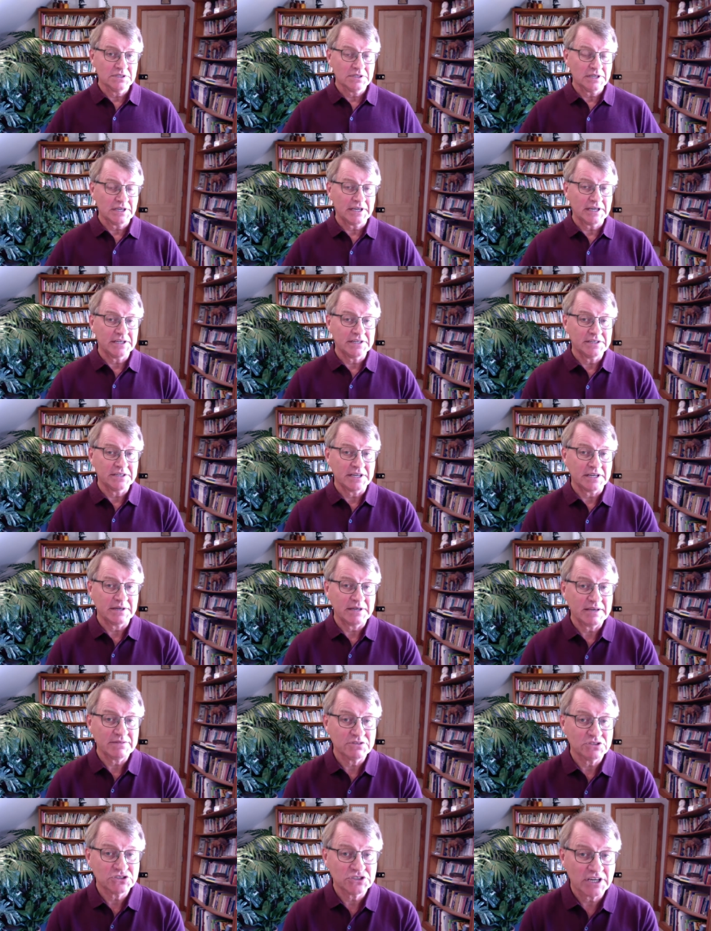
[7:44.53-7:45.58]
and uh,
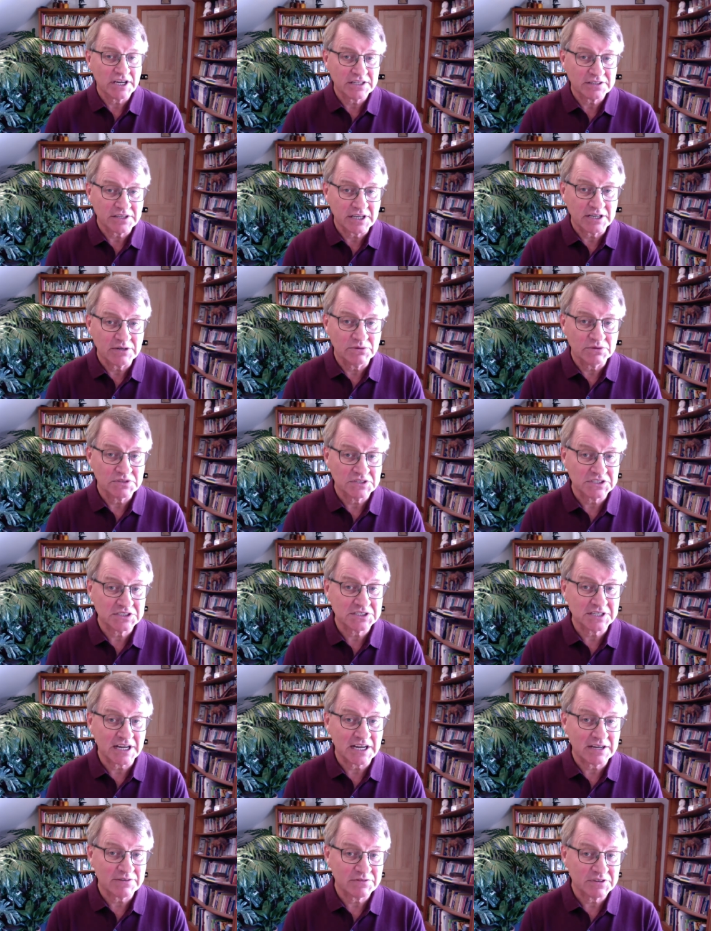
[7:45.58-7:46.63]
have a chat there with the
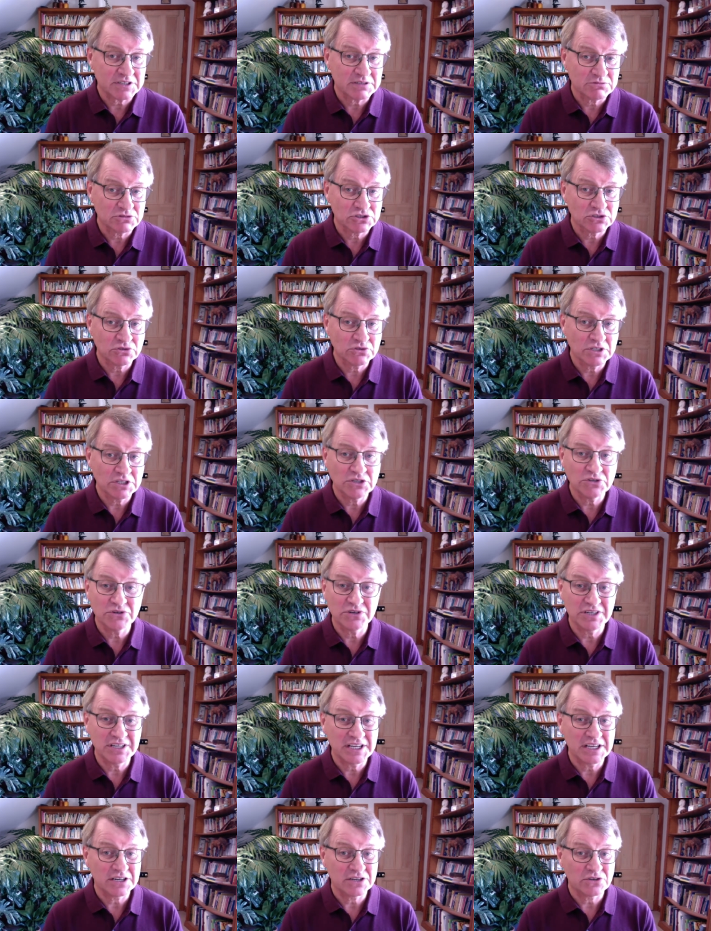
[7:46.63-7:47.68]
staff and I'm sure that you're going
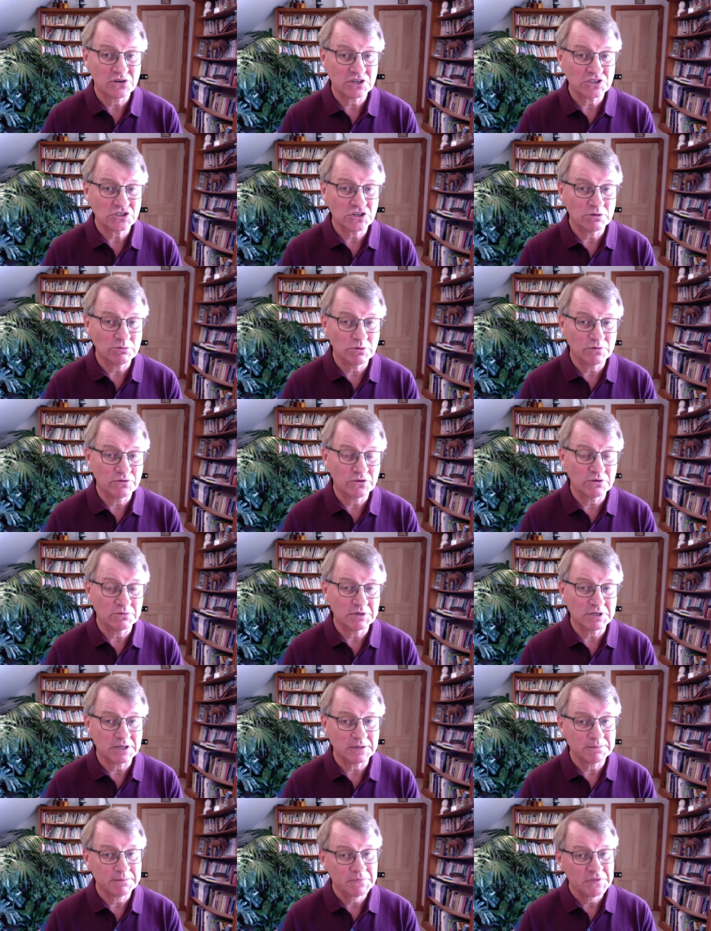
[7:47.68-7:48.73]
to get a nice herbal formula.